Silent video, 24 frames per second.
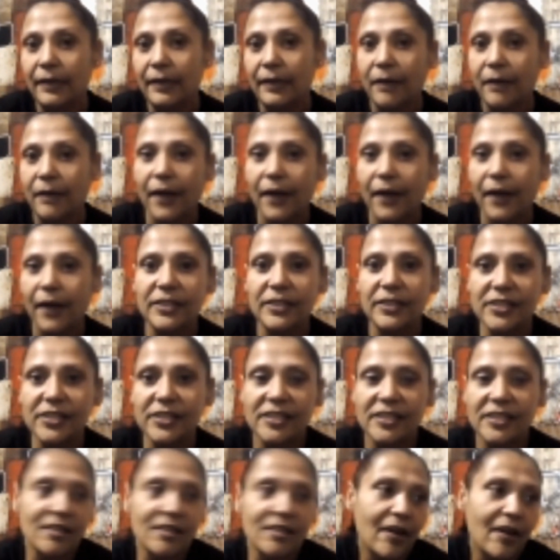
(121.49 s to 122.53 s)
I only
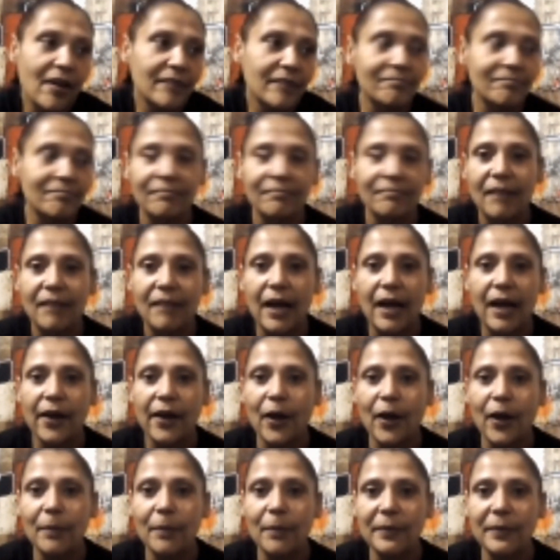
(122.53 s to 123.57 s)
just like at
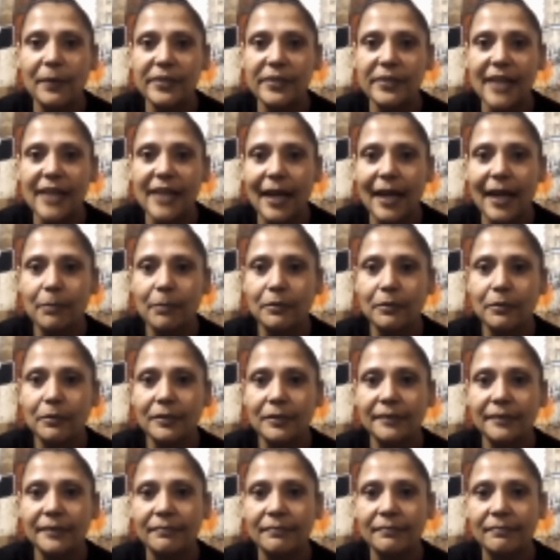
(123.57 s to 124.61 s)
home at the
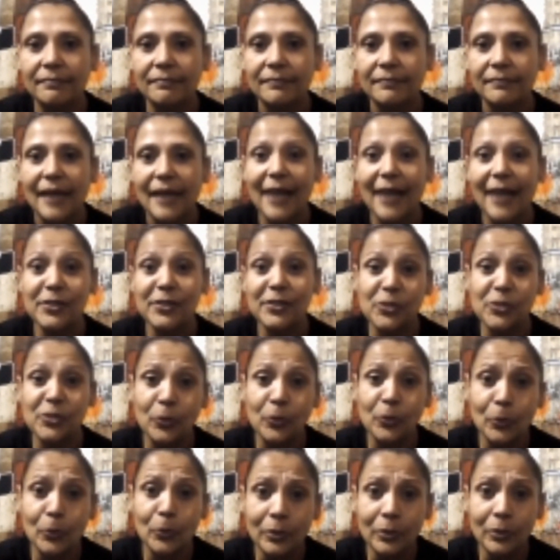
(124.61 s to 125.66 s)
table and at
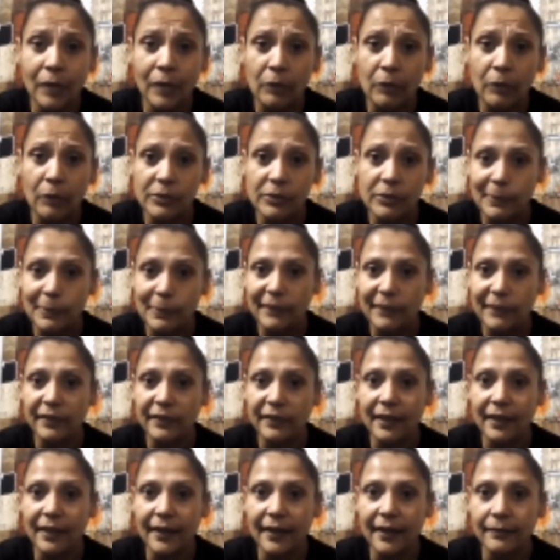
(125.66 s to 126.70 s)
school, I was a bit of a
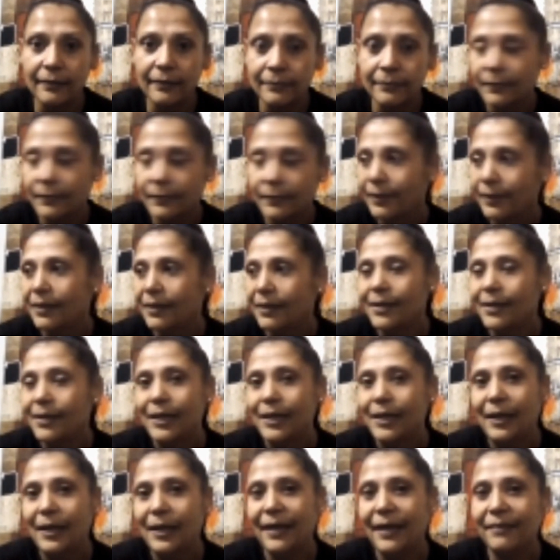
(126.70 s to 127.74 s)
clown.
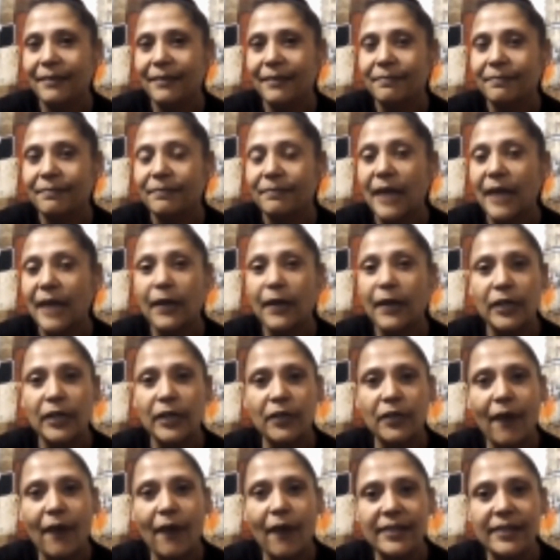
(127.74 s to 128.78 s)
And in
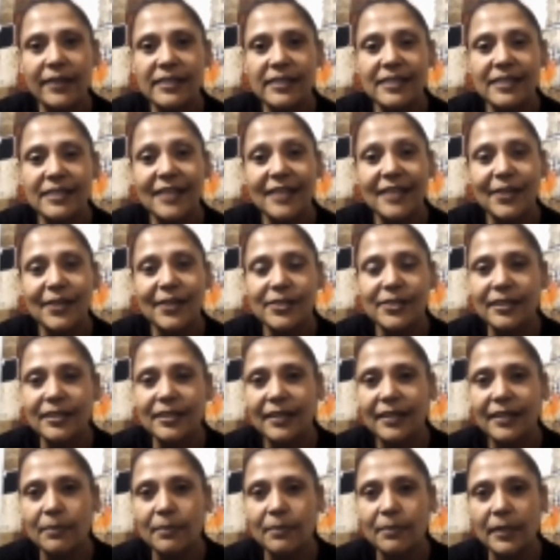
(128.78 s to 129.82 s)
grade six, they used to
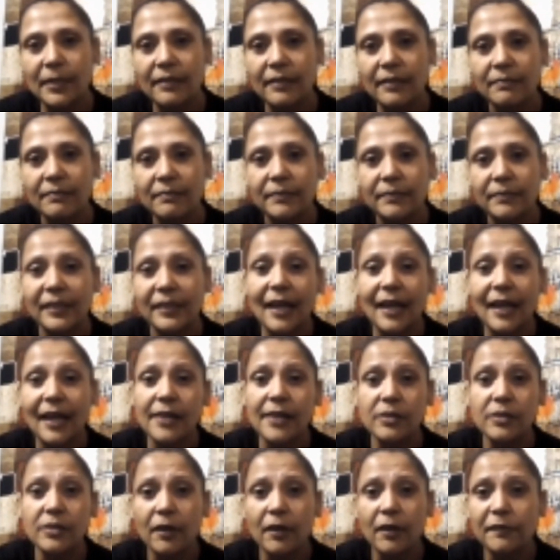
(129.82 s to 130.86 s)
give me the
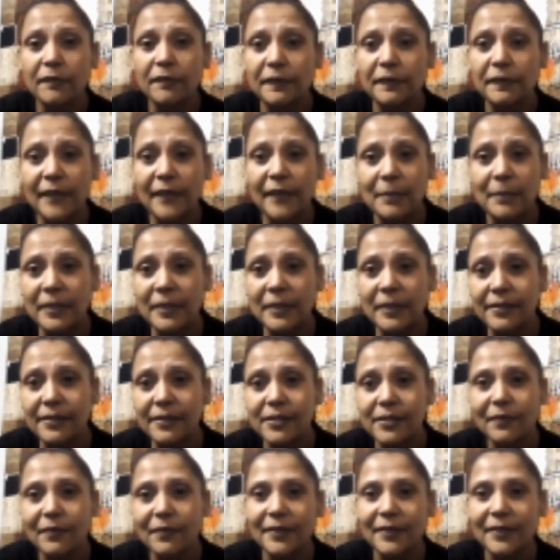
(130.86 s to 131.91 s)
last like 15 minutes
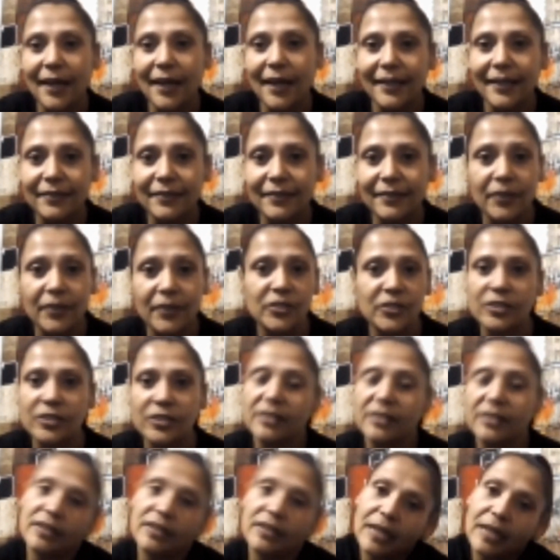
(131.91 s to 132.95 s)
of the day, and I just
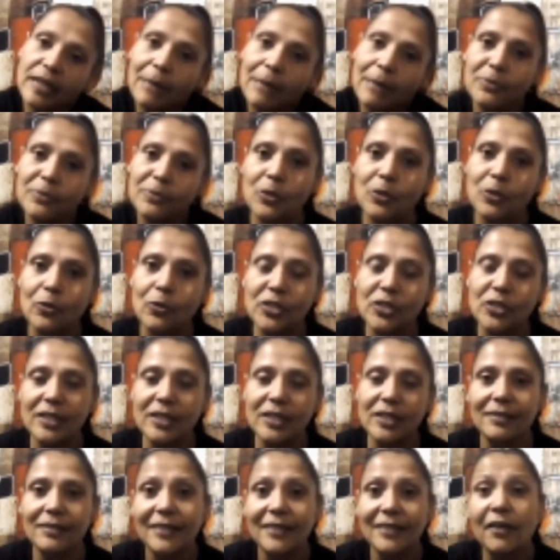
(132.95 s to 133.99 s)
used to get up and talk
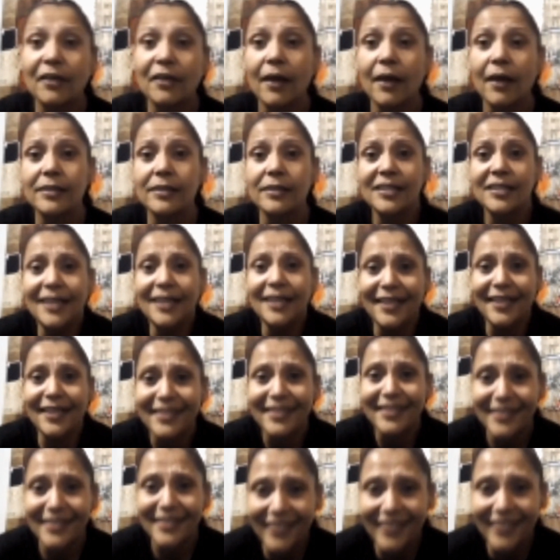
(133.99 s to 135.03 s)
shit in grade
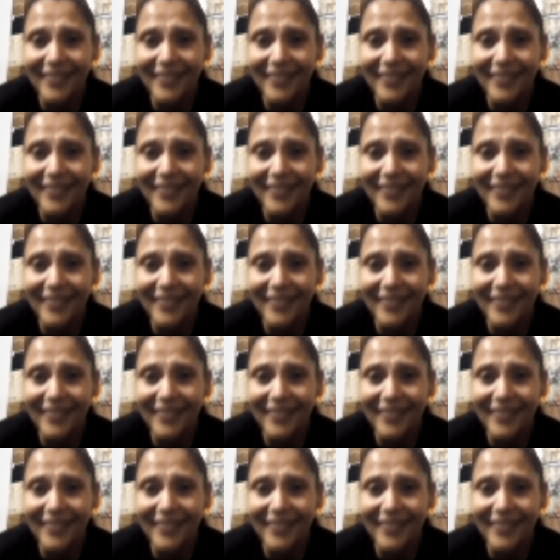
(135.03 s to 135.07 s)
six.